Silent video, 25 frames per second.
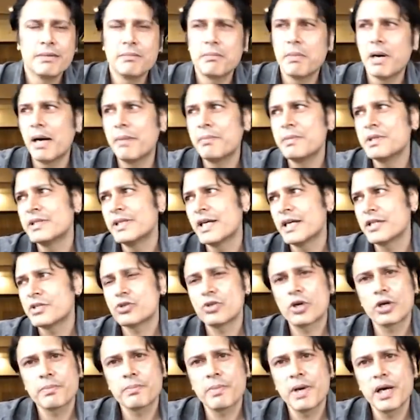I mean, that's
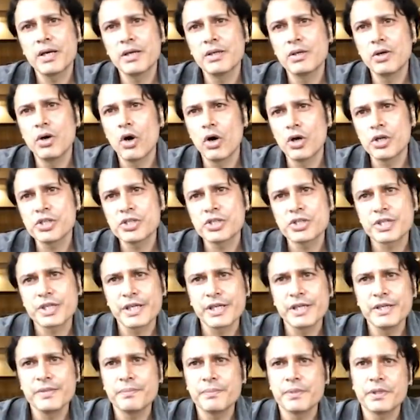not my
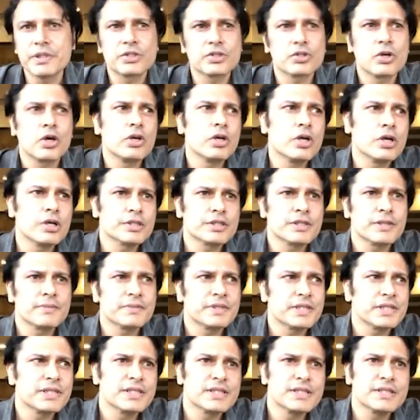on-screen persona or
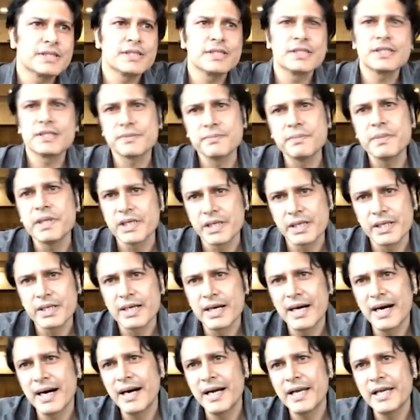something. This is me.
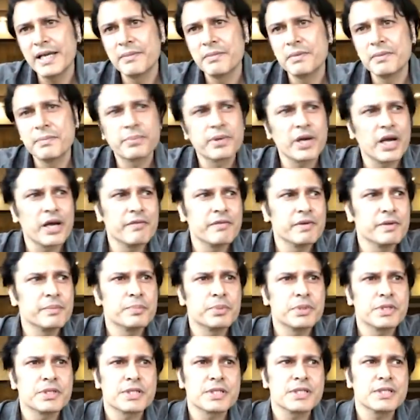I am a private
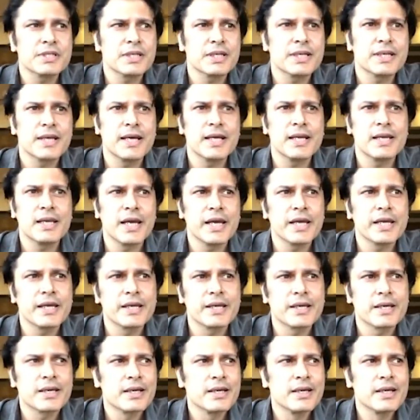person, and I
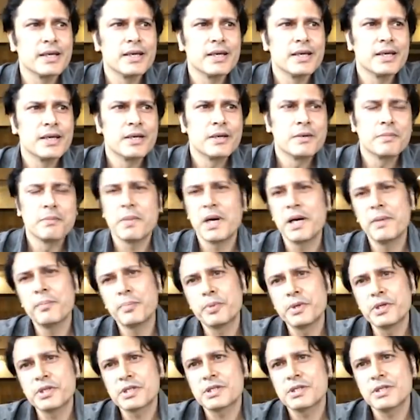like my
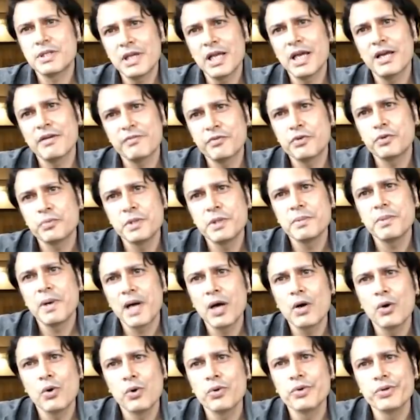personal life to be
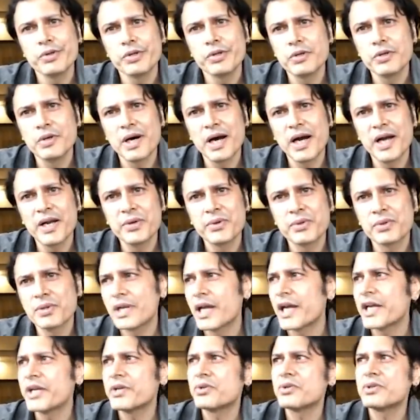my own. You know, I don't
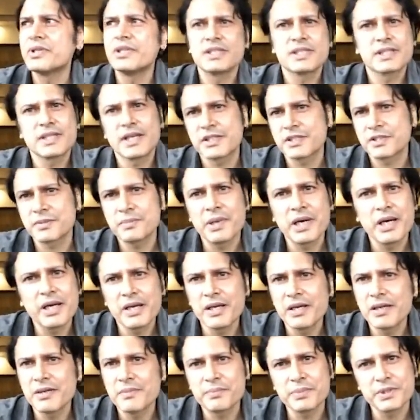like to discuss my
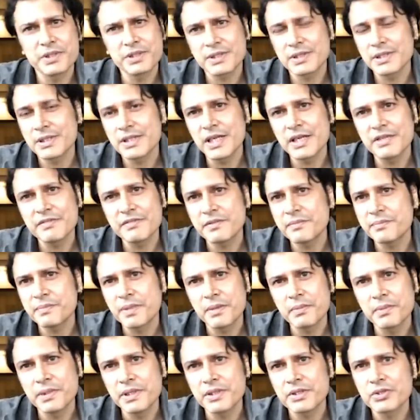personal life in
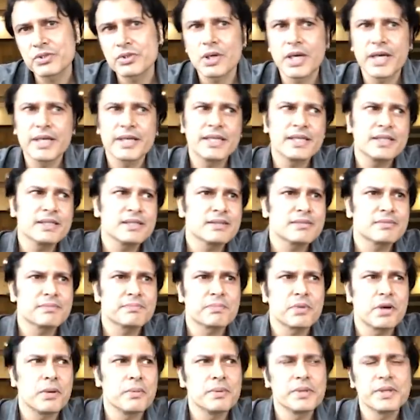public. So I guess
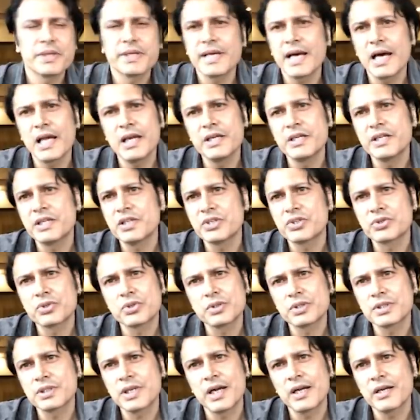probably reality
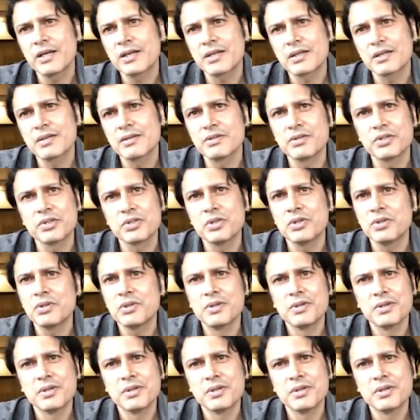shows aren't, you know,